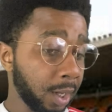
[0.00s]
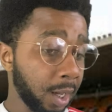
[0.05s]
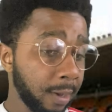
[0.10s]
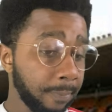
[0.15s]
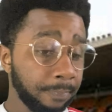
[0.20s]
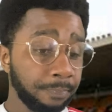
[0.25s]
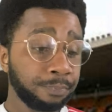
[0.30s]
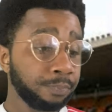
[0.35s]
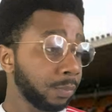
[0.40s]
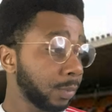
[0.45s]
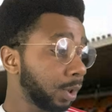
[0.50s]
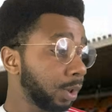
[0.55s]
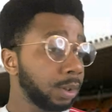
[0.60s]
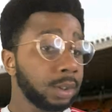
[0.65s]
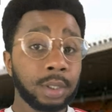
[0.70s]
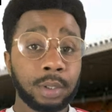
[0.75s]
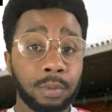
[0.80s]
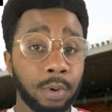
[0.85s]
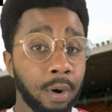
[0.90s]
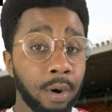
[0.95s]
game.
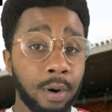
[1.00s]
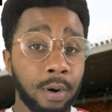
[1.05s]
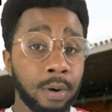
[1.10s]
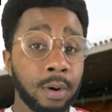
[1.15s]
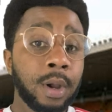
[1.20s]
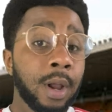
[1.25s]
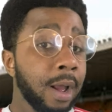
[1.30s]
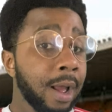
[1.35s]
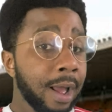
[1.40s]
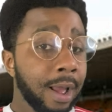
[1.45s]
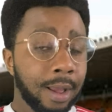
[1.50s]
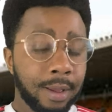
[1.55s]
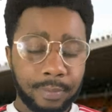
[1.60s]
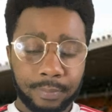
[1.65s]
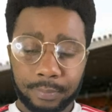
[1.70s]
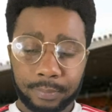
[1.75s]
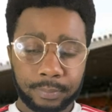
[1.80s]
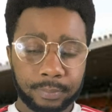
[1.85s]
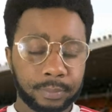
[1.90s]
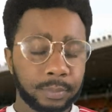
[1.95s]
Well,
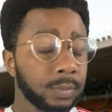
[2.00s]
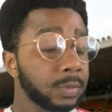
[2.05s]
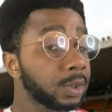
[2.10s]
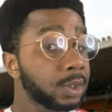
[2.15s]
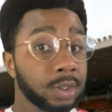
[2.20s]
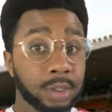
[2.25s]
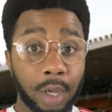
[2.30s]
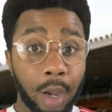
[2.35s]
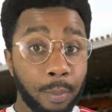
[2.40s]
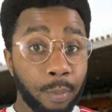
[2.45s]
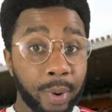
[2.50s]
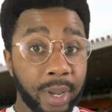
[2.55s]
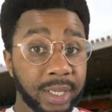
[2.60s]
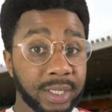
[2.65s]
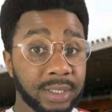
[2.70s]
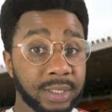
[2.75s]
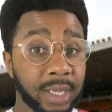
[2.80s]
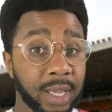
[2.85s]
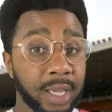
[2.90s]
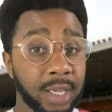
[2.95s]
some may
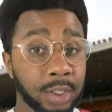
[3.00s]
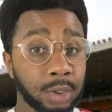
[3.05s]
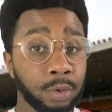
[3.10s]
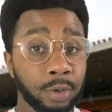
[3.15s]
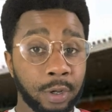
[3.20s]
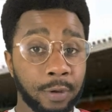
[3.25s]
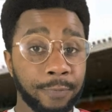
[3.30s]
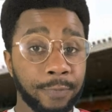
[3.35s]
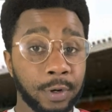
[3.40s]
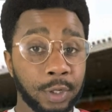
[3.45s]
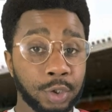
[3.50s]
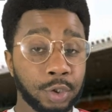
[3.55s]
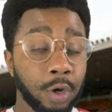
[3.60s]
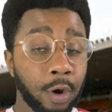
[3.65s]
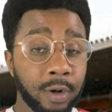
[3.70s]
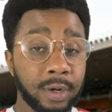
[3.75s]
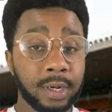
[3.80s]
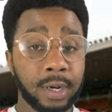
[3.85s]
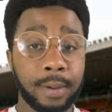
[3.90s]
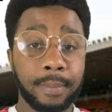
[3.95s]
say he's looking for the
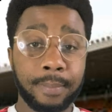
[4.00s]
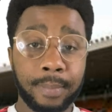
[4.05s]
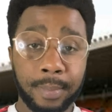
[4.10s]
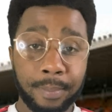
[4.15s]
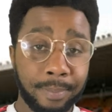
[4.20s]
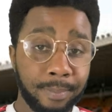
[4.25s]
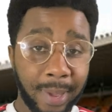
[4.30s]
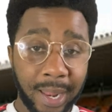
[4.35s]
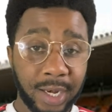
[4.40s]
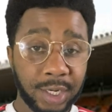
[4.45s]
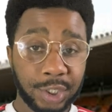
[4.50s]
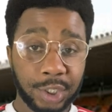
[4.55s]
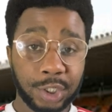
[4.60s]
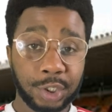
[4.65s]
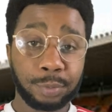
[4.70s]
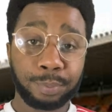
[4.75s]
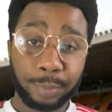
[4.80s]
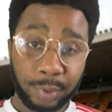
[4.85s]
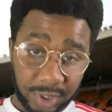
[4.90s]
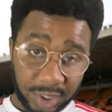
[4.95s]
Tottenham
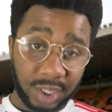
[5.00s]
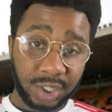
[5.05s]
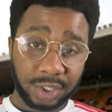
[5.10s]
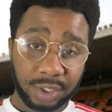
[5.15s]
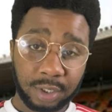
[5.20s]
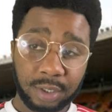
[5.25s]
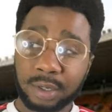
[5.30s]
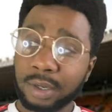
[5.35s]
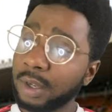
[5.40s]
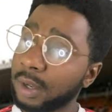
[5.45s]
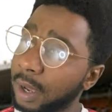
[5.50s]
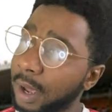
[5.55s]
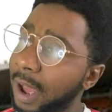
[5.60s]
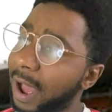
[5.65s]
manager's position.